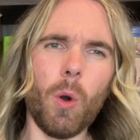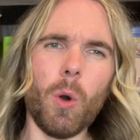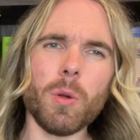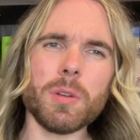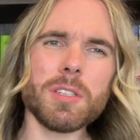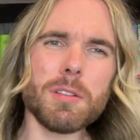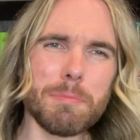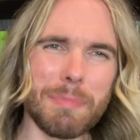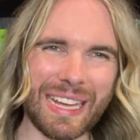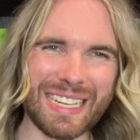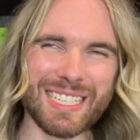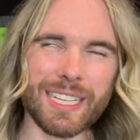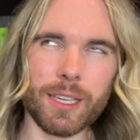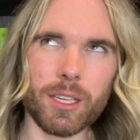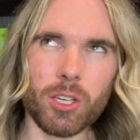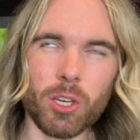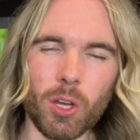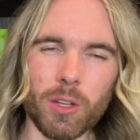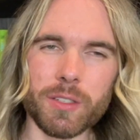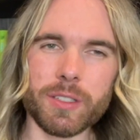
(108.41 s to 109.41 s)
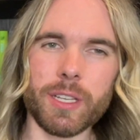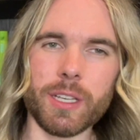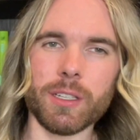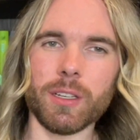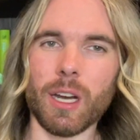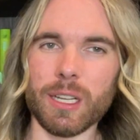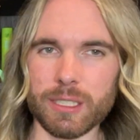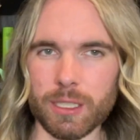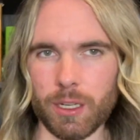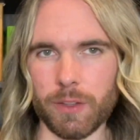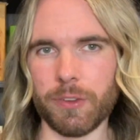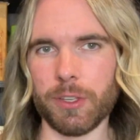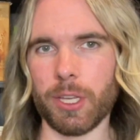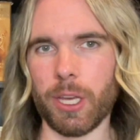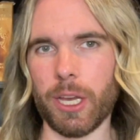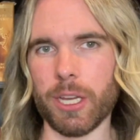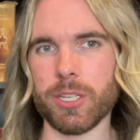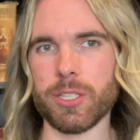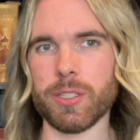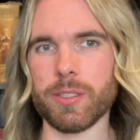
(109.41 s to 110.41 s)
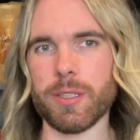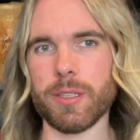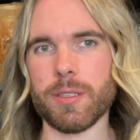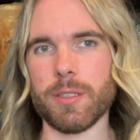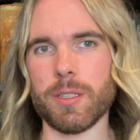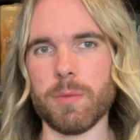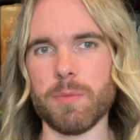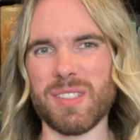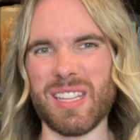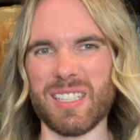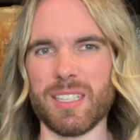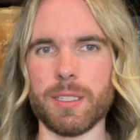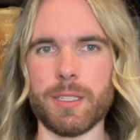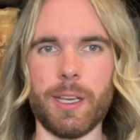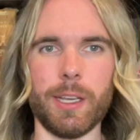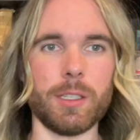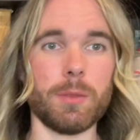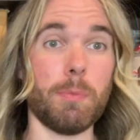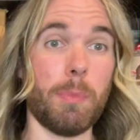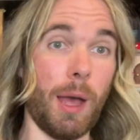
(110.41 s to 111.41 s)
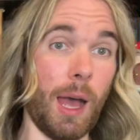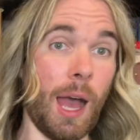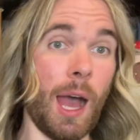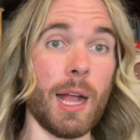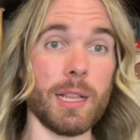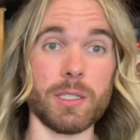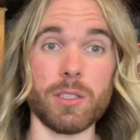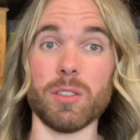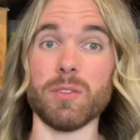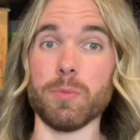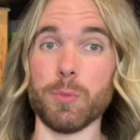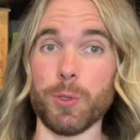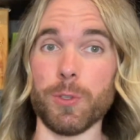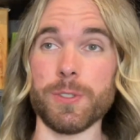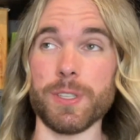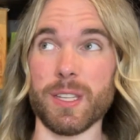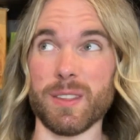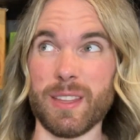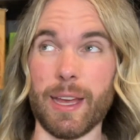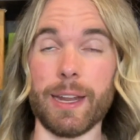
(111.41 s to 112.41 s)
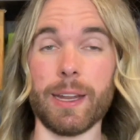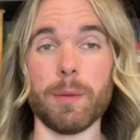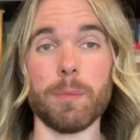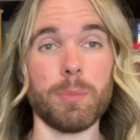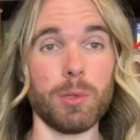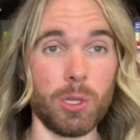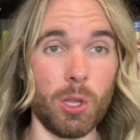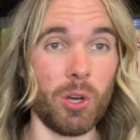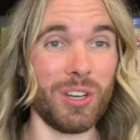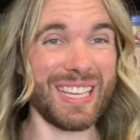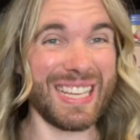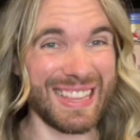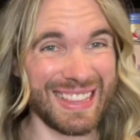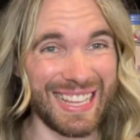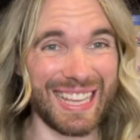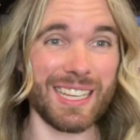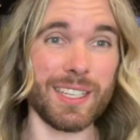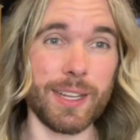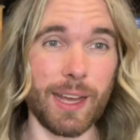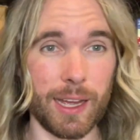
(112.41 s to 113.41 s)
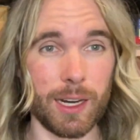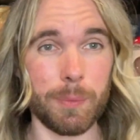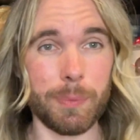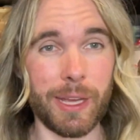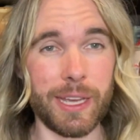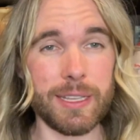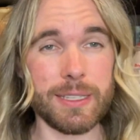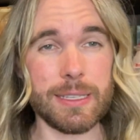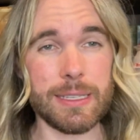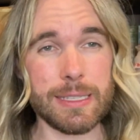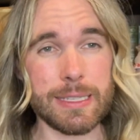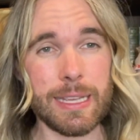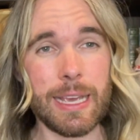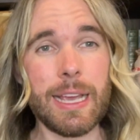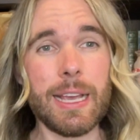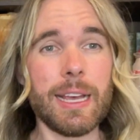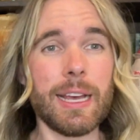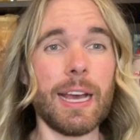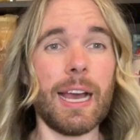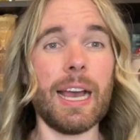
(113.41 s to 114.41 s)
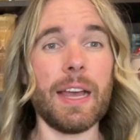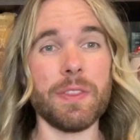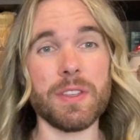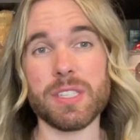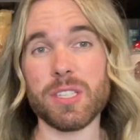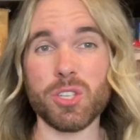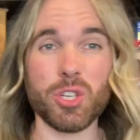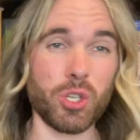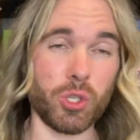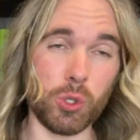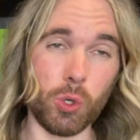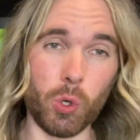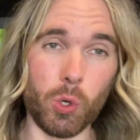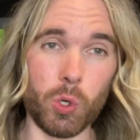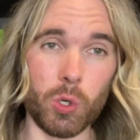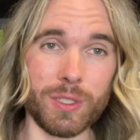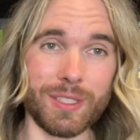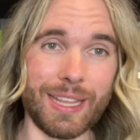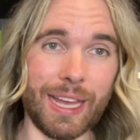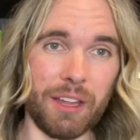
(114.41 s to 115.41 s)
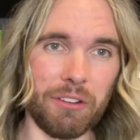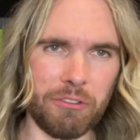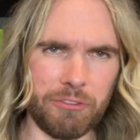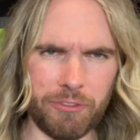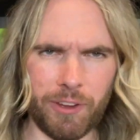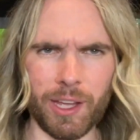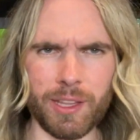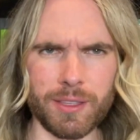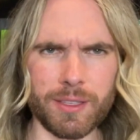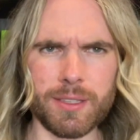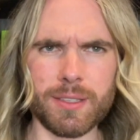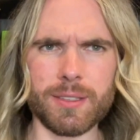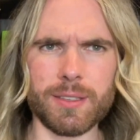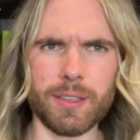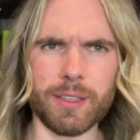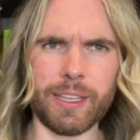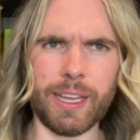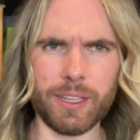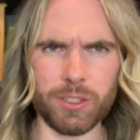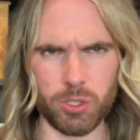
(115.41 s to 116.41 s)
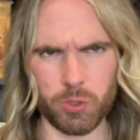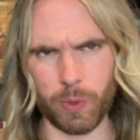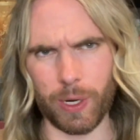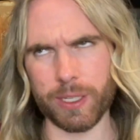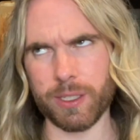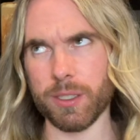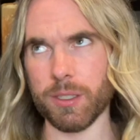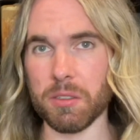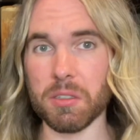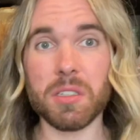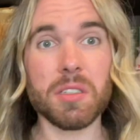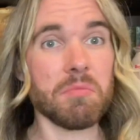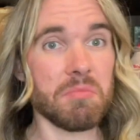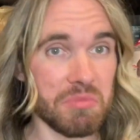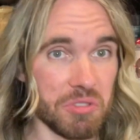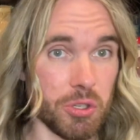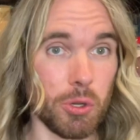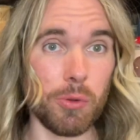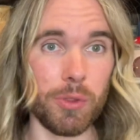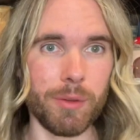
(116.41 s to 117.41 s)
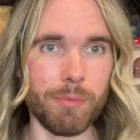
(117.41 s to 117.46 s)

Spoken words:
automatic content identification systems that detect parts of music that belong in their databases, and this ensures that funds get directed to